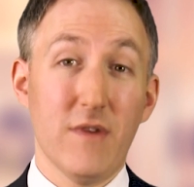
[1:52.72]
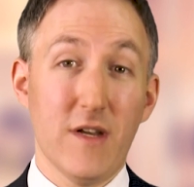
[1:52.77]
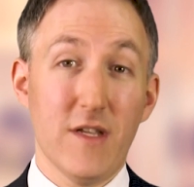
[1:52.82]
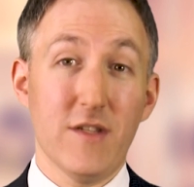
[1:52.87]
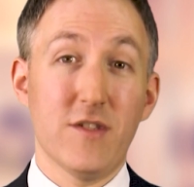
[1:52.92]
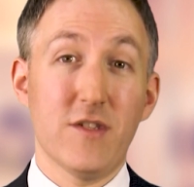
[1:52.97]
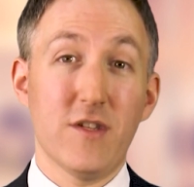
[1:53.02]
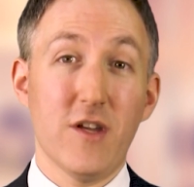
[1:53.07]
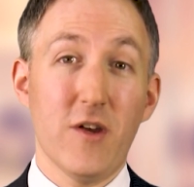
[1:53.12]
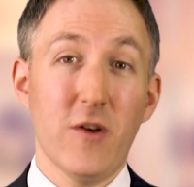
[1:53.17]

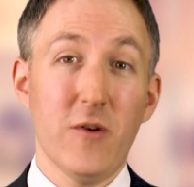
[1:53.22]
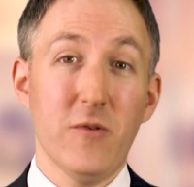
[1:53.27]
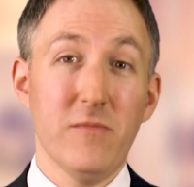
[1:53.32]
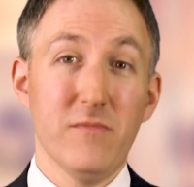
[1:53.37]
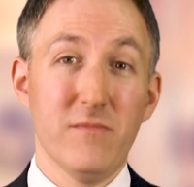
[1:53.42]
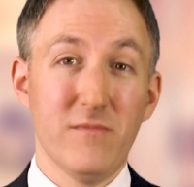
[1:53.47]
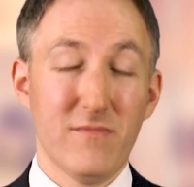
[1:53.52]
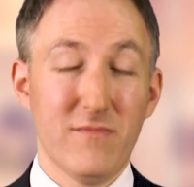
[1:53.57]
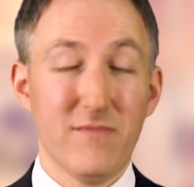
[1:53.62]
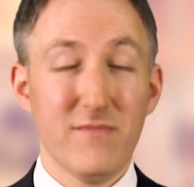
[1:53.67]
and so
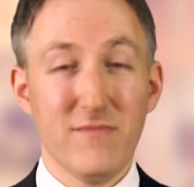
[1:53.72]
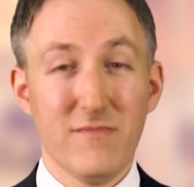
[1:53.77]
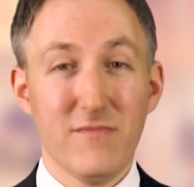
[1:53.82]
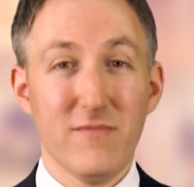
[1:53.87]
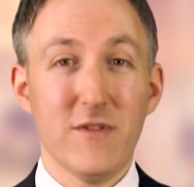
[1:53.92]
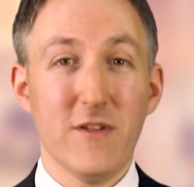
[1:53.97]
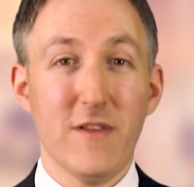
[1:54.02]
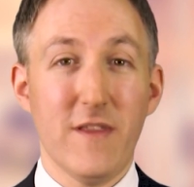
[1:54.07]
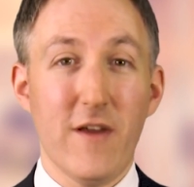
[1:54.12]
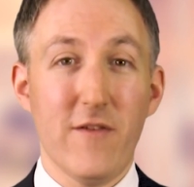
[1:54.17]

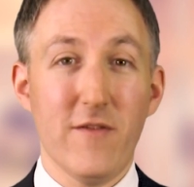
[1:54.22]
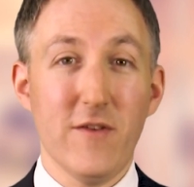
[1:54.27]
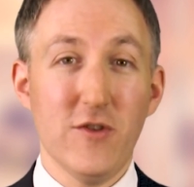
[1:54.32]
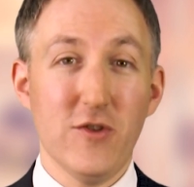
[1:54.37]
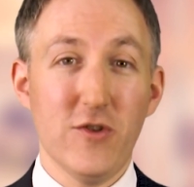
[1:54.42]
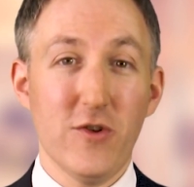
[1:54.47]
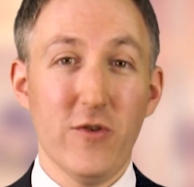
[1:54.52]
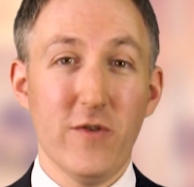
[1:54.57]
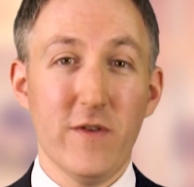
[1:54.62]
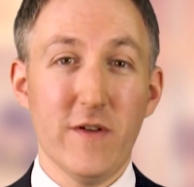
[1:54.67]
do their
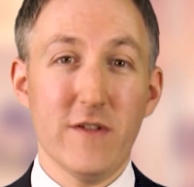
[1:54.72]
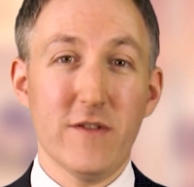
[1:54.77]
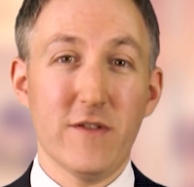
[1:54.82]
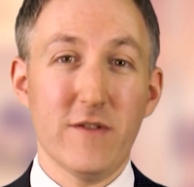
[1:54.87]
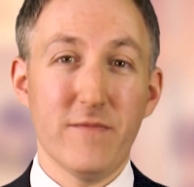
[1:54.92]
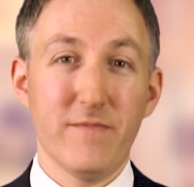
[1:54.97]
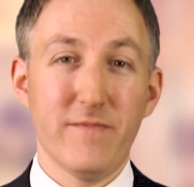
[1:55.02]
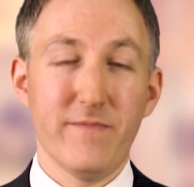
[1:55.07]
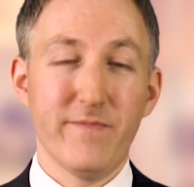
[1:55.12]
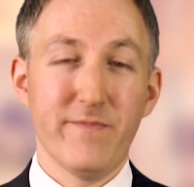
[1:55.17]

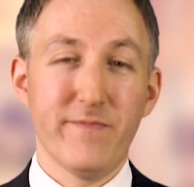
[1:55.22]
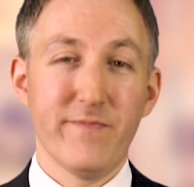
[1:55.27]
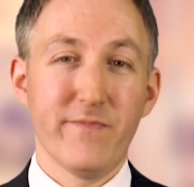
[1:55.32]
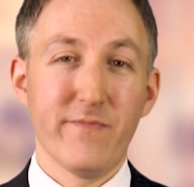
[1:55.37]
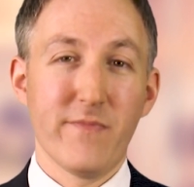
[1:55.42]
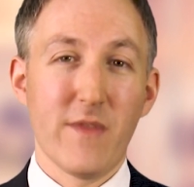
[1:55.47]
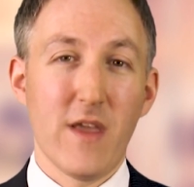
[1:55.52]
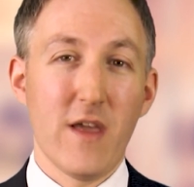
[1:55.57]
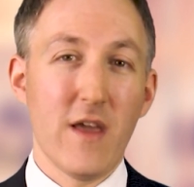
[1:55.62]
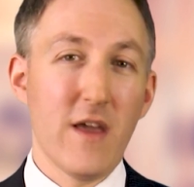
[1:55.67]
insurers.
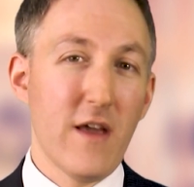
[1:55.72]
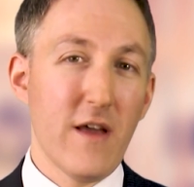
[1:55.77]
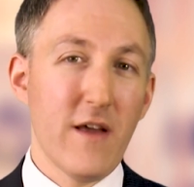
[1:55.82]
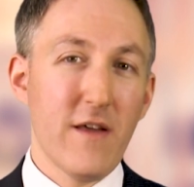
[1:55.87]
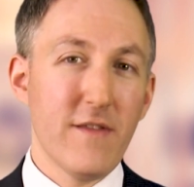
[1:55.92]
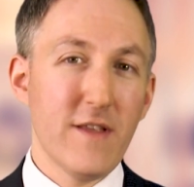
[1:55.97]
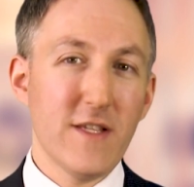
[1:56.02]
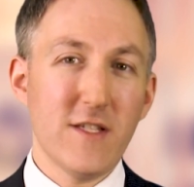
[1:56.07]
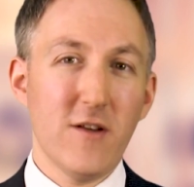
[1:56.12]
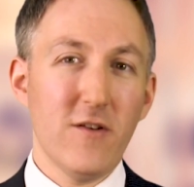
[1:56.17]

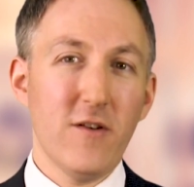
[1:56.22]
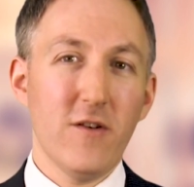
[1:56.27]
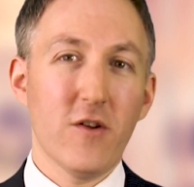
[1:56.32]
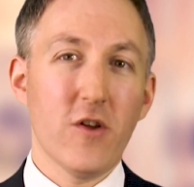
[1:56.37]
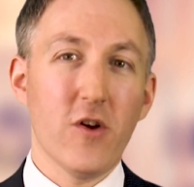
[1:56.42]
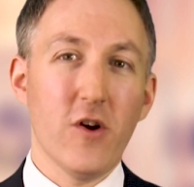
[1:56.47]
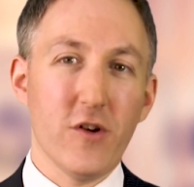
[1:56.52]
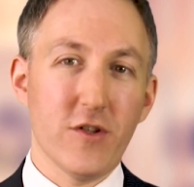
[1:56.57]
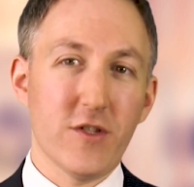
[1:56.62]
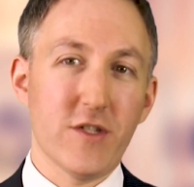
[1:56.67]
There's a lot of
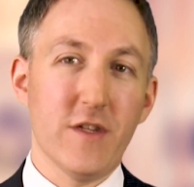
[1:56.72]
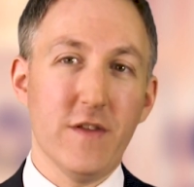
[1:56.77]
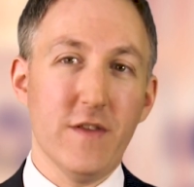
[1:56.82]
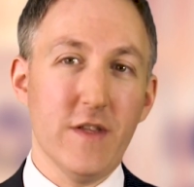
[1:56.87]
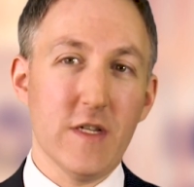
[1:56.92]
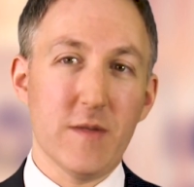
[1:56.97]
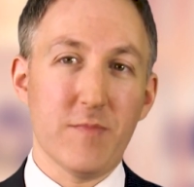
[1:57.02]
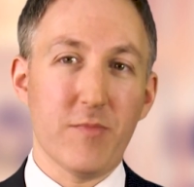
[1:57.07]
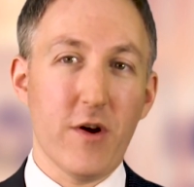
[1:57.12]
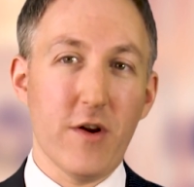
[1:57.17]
cost in
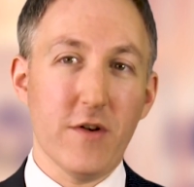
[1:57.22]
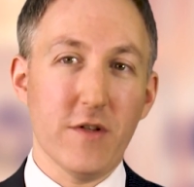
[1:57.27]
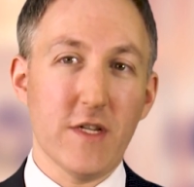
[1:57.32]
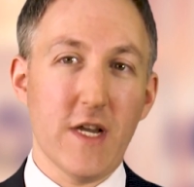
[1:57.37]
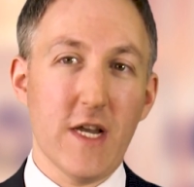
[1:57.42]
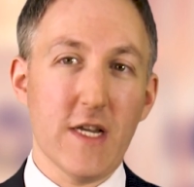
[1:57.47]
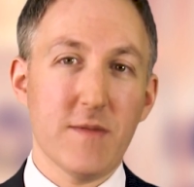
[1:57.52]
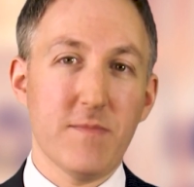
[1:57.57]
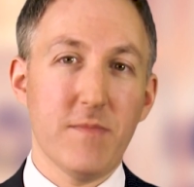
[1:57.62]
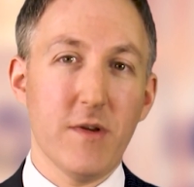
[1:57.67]
this
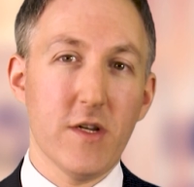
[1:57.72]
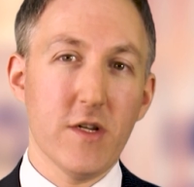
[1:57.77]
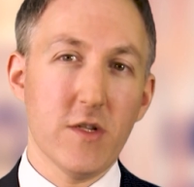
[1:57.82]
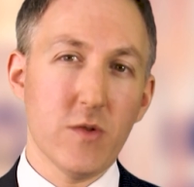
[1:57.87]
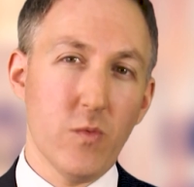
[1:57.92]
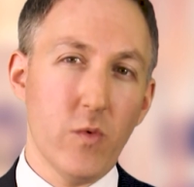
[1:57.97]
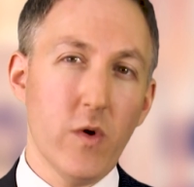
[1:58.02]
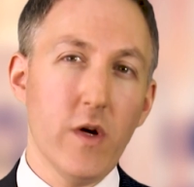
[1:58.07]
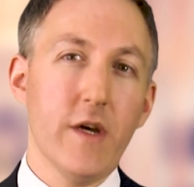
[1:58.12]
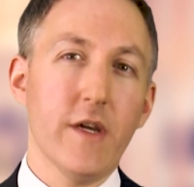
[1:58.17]
process
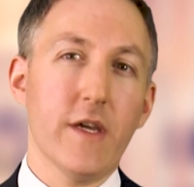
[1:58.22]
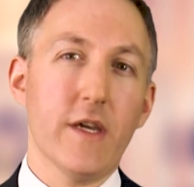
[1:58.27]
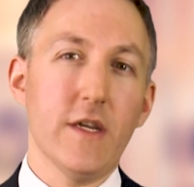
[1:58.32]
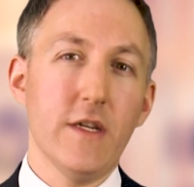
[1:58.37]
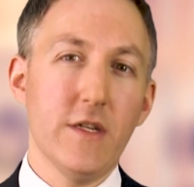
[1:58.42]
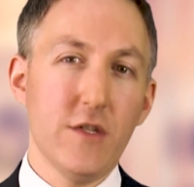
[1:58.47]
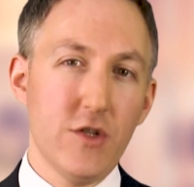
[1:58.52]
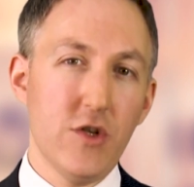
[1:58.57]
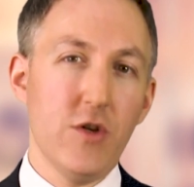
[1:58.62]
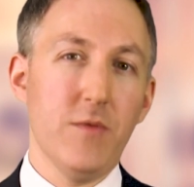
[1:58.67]
because work
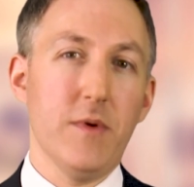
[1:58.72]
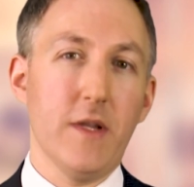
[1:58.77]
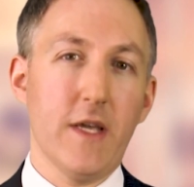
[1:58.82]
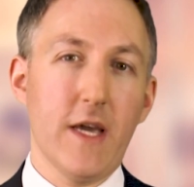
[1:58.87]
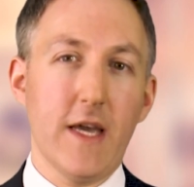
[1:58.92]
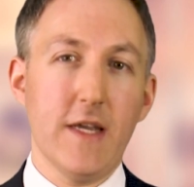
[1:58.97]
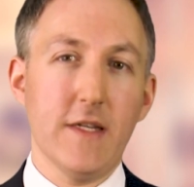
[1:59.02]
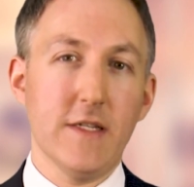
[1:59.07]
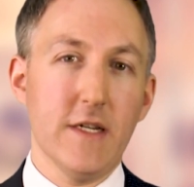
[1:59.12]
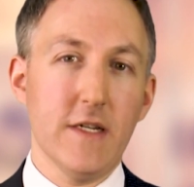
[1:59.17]
is
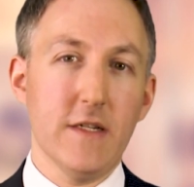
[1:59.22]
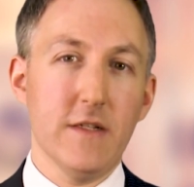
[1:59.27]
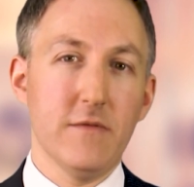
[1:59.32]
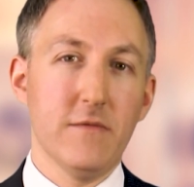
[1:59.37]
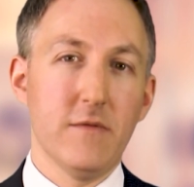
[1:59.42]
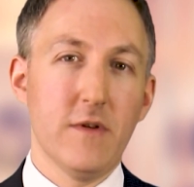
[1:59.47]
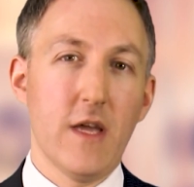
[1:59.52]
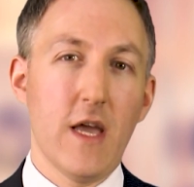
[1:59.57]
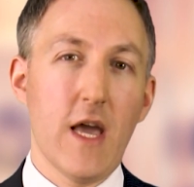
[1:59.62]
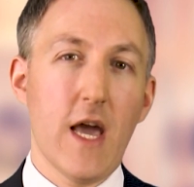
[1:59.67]
duplicated
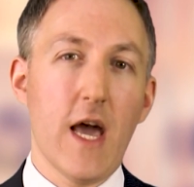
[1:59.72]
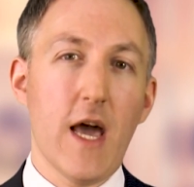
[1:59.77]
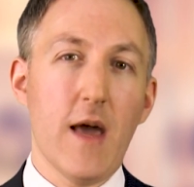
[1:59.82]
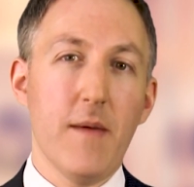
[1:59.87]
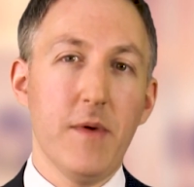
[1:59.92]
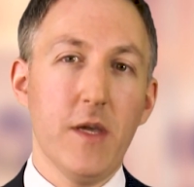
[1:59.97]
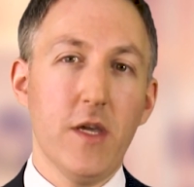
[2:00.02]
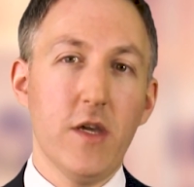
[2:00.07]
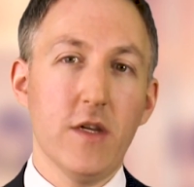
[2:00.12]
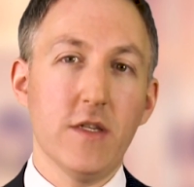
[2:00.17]

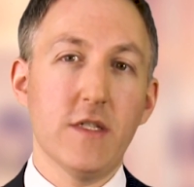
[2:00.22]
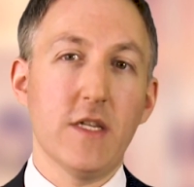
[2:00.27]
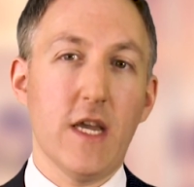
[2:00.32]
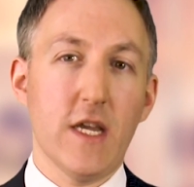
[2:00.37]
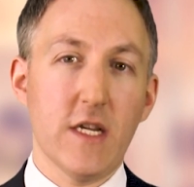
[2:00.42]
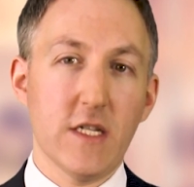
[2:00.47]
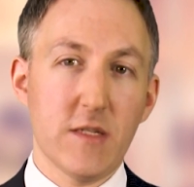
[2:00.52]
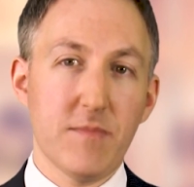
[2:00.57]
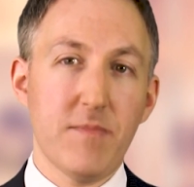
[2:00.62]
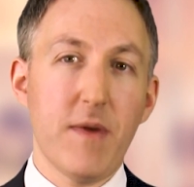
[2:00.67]
and because
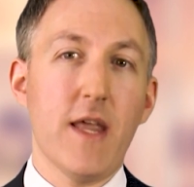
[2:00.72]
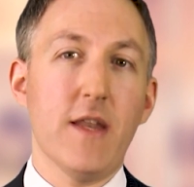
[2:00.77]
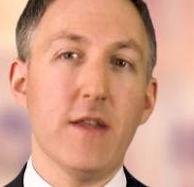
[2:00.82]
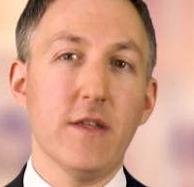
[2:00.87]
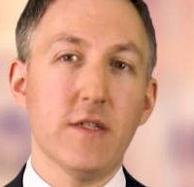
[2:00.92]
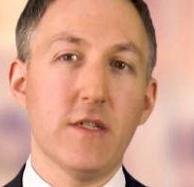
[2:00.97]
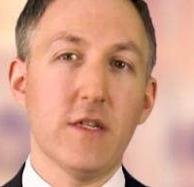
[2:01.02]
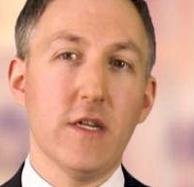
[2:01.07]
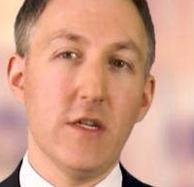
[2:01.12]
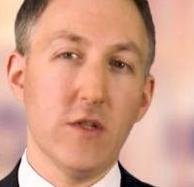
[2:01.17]

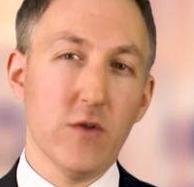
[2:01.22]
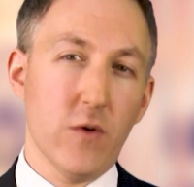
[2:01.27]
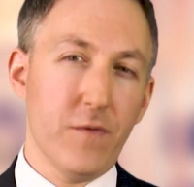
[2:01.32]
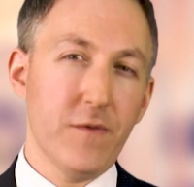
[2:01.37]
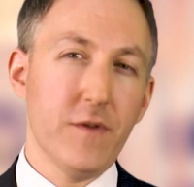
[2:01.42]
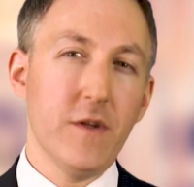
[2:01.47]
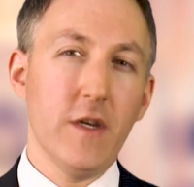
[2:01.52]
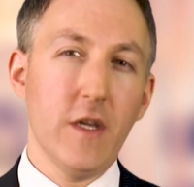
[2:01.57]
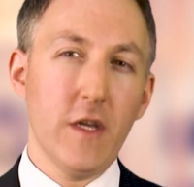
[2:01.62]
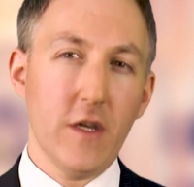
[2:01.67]
expense is
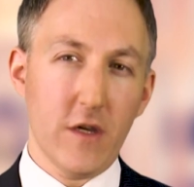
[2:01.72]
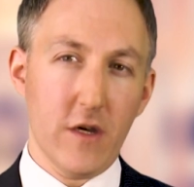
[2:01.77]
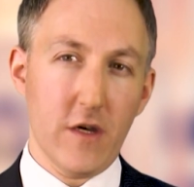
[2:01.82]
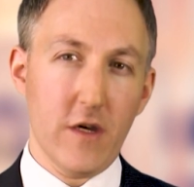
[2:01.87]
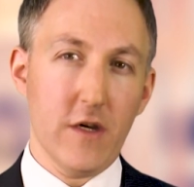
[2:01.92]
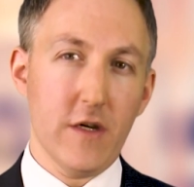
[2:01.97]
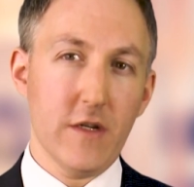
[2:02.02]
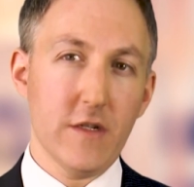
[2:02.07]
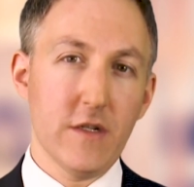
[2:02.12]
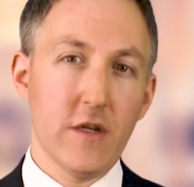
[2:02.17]
often
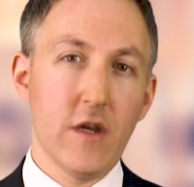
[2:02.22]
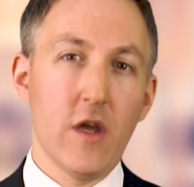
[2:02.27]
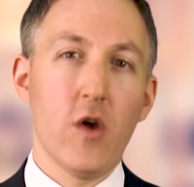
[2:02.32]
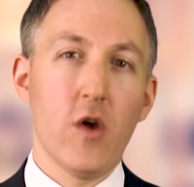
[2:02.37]
incurred